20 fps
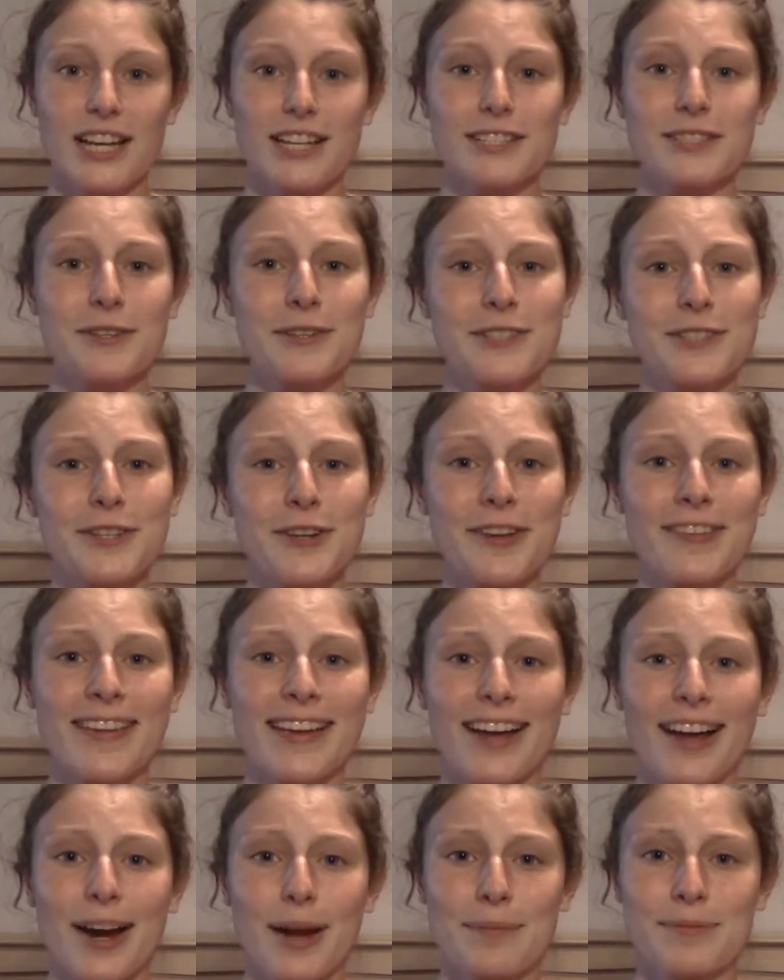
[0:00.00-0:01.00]
So as soon as
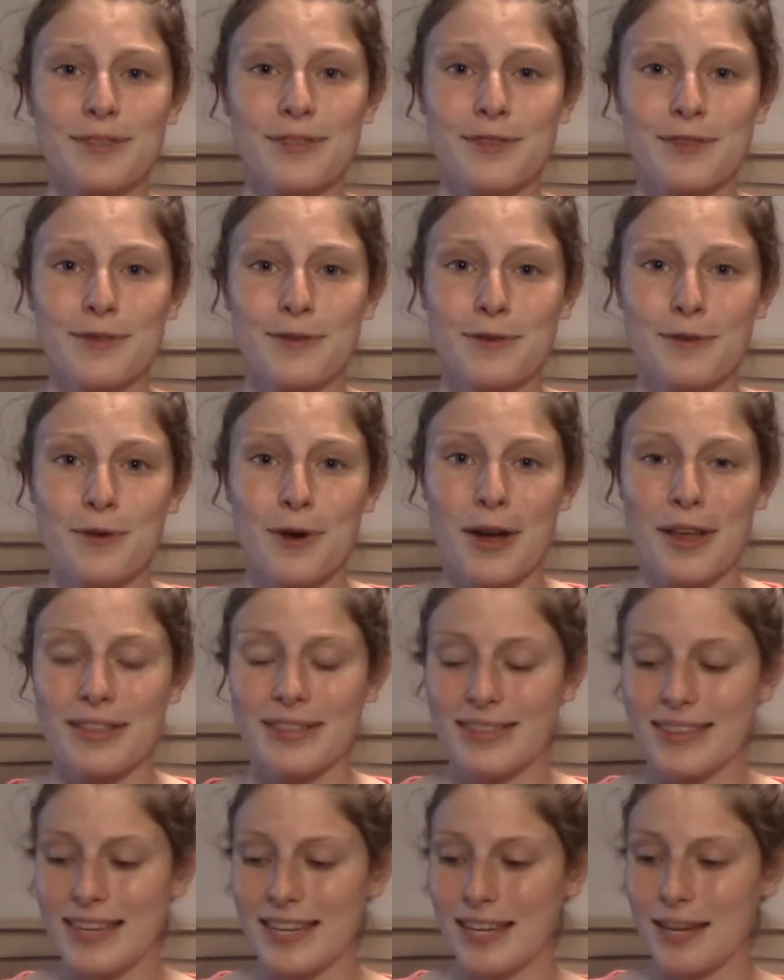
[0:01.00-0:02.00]
I got up to
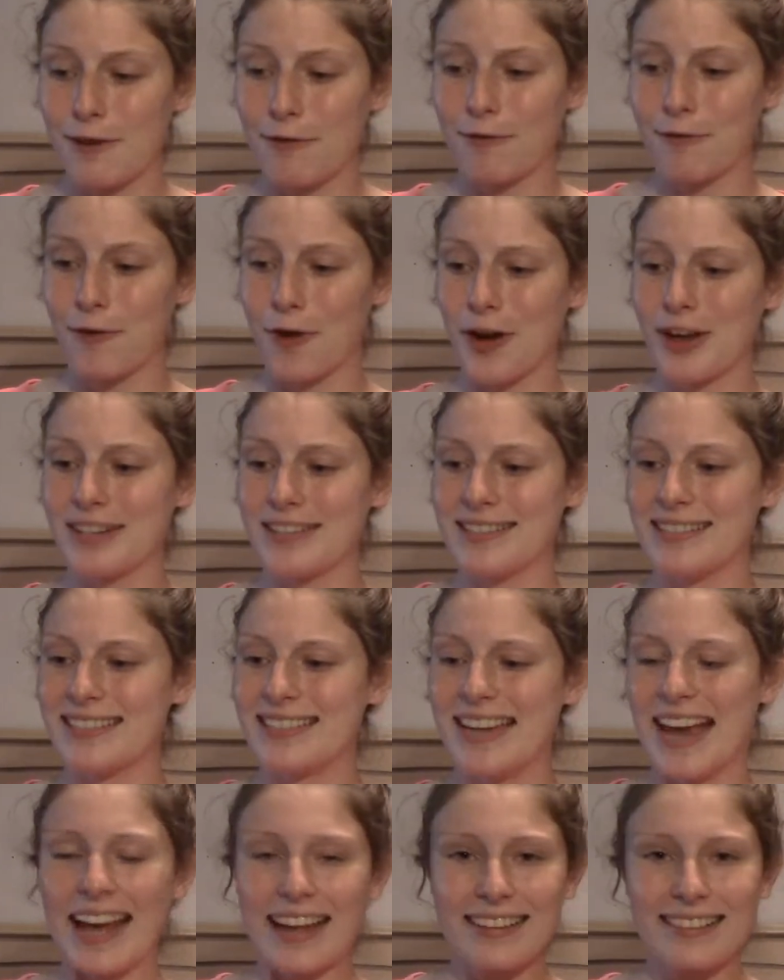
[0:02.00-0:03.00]
the front
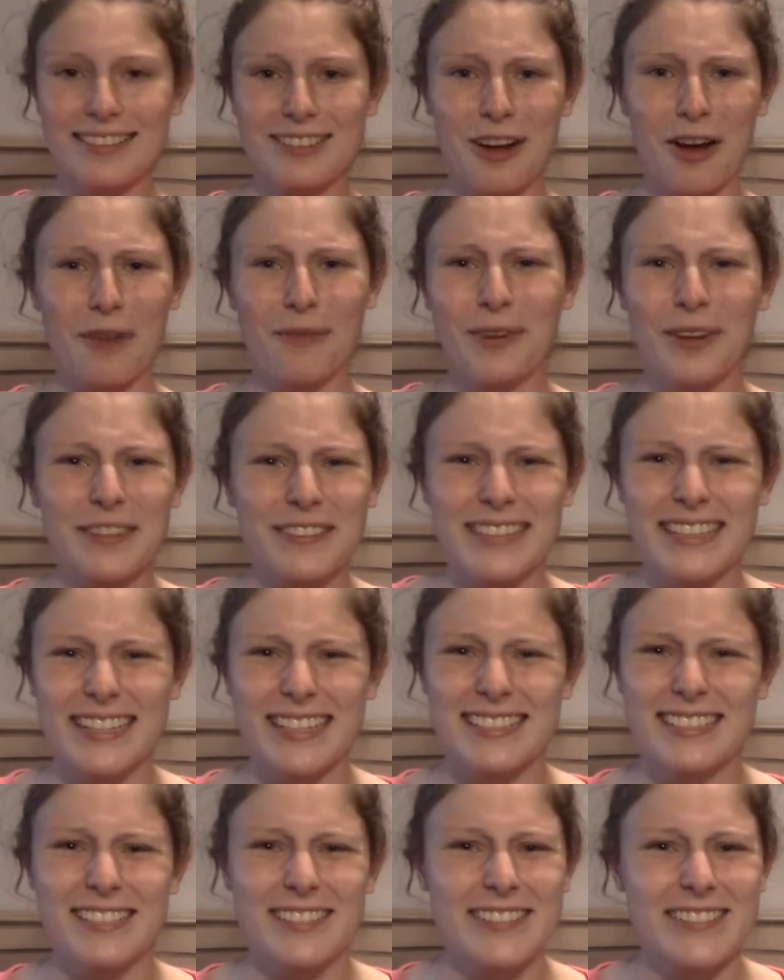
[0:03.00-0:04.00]
desk, almost, I
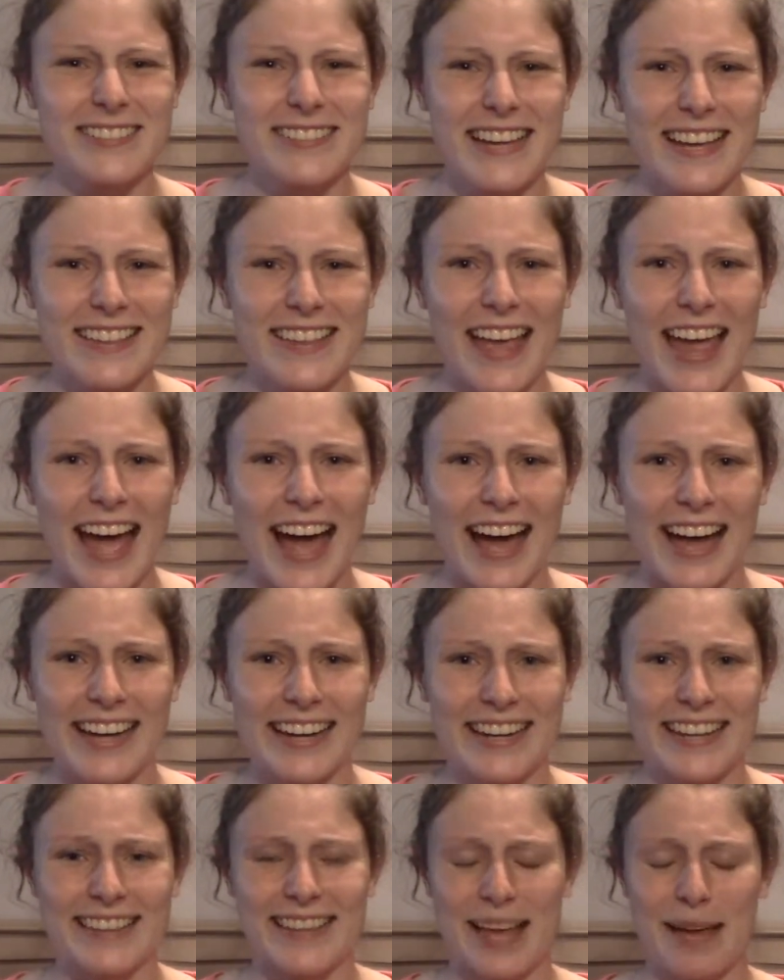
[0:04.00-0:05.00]
guess you could say, they had
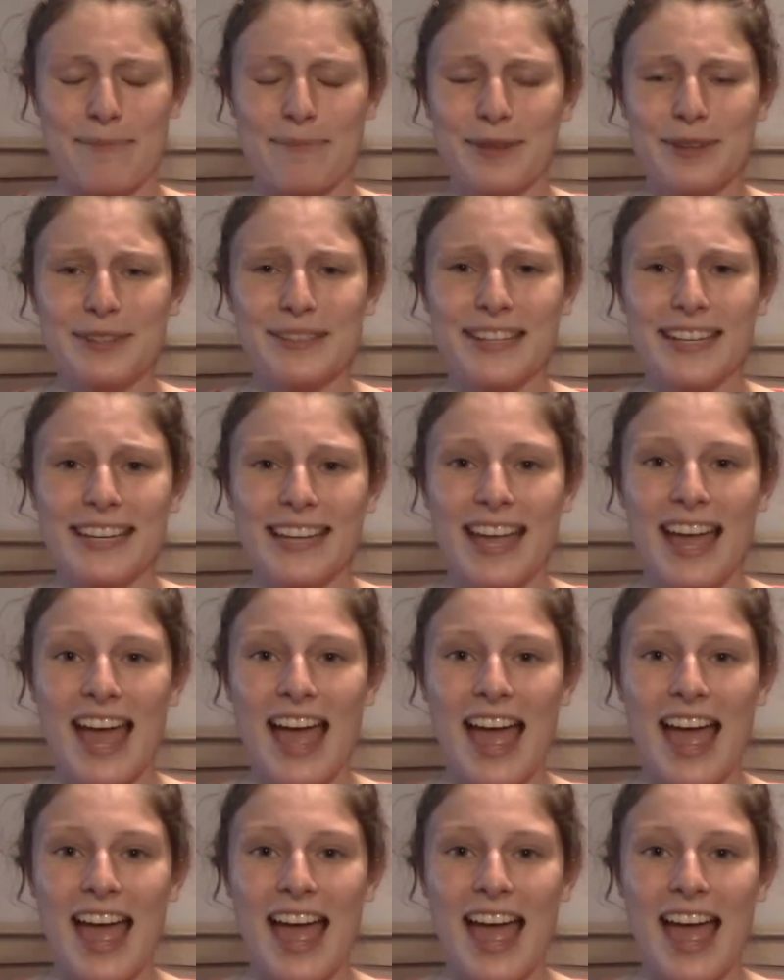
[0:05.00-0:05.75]
in that building,